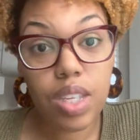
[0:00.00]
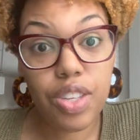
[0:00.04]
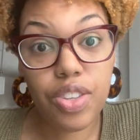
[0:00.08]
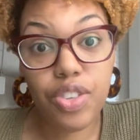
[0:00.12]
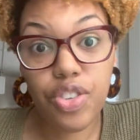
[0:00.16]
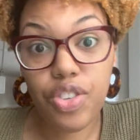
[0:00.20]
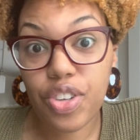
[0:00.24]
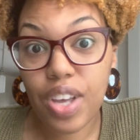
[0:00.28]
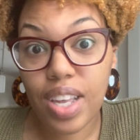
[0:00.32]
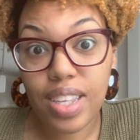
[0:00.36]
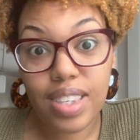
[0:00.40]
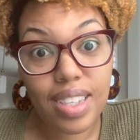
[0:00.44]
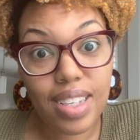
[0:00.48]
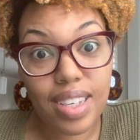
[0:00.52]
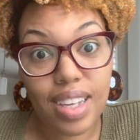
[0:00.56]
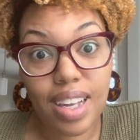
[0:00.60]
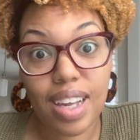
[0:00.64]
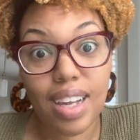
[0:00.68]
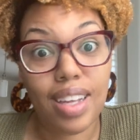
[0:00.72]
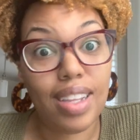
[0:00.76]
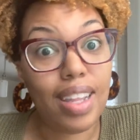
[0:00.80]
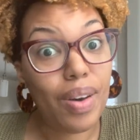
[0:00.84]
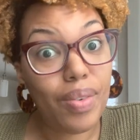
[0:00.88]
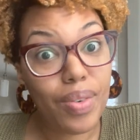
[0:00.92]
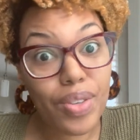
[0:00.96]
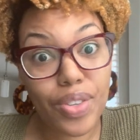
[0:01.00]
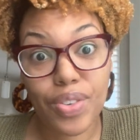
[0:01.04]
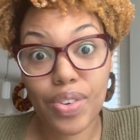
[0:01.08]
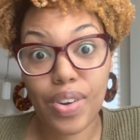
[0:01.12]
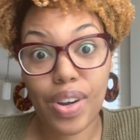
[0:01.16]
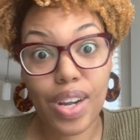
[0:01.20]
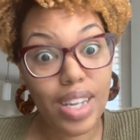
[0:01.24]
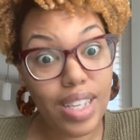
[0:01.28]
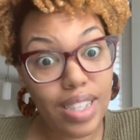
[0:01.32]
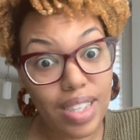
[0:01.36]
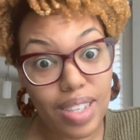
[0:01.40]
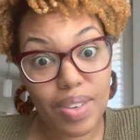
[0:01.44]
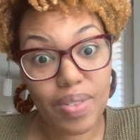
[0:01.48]
Jessica, that was
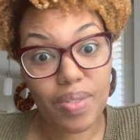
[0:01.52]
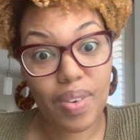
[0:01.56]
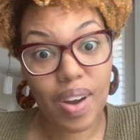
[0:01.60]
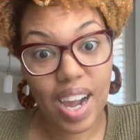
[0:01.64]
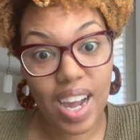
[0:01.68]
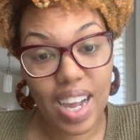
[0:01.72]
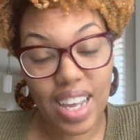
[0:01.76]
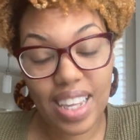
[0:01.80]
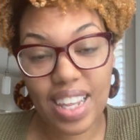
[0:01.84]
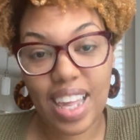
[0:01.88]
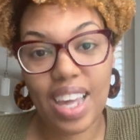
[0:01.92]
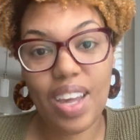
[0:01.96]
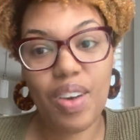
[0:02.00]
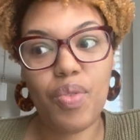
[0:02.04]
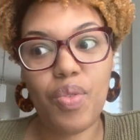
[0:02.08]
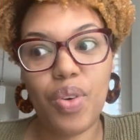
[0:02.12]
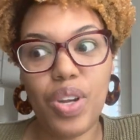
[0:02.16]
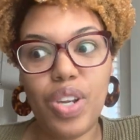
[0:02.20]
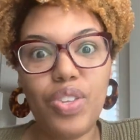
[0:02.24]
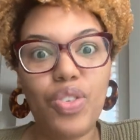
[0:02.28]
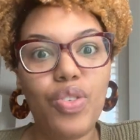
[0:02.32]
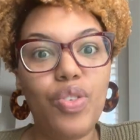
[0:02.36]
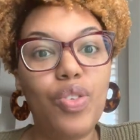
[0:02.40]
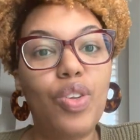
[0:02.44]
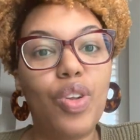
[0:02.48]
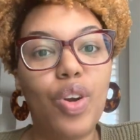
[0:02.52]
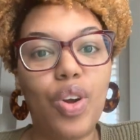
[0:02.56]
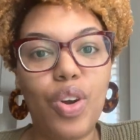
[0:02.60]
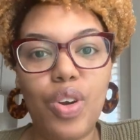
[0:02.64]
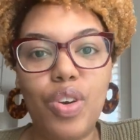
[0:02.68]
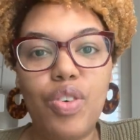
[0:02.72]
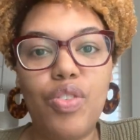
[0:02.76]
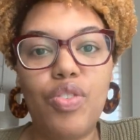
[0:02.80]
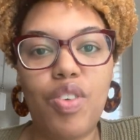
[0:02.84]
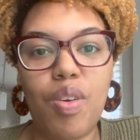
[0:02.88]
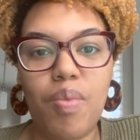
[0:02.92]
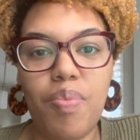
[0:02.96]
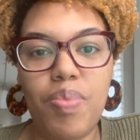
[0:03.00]
crazy, right? Like, what did you learn
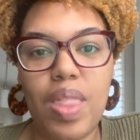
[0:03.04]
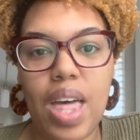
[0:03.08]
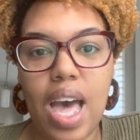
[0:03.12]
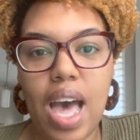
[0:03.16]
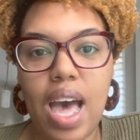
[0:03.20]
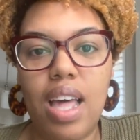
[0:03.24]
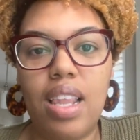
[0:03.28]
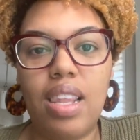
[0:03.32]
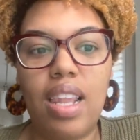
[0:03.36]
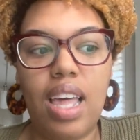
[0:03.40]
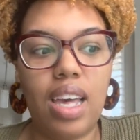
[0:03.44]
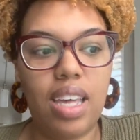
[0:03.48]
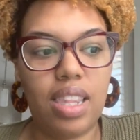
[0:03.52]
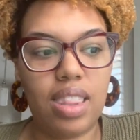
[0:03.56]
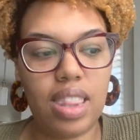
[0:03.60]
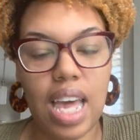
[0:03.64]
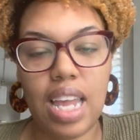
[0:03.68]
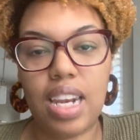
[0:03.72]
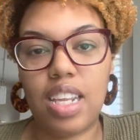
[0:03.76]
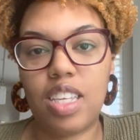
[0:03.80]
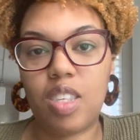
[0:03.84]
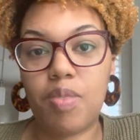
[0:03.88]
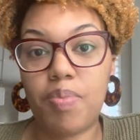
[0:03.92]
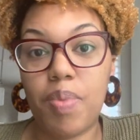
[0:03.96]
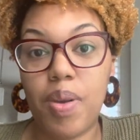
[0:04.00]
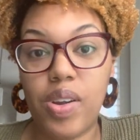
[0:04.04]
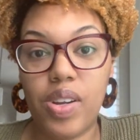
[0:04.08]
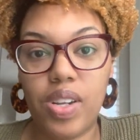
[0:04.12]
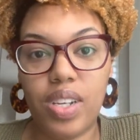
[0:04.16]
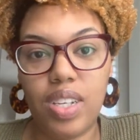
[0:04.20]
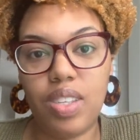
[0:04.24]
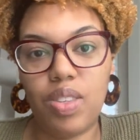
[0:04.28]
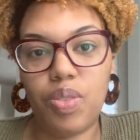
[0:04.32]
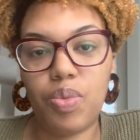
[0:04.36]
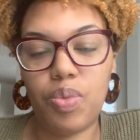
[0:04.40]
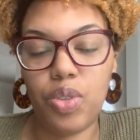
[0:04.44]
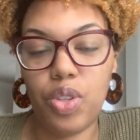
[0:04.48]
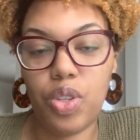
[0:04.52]
from that, like that
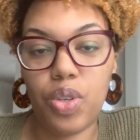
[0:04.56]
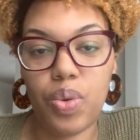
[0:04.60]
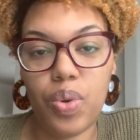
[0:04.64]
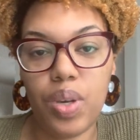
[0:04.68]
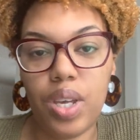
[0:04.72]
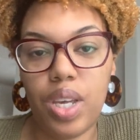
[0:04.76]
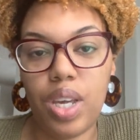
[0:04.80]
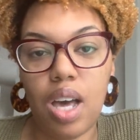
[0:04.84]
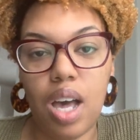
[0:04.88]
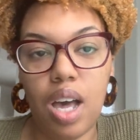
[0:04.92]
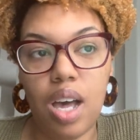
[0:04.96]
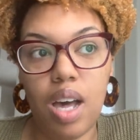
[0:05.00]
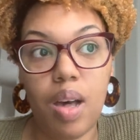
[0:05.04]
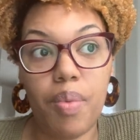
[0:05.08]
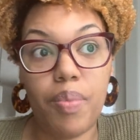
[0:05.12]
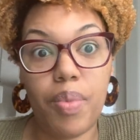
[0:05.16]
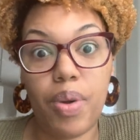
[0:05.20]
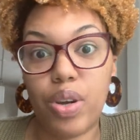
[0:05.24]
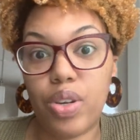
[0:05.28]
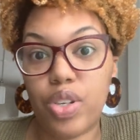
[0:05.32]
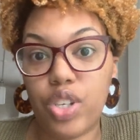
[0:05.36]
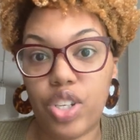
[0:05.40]
experience doing her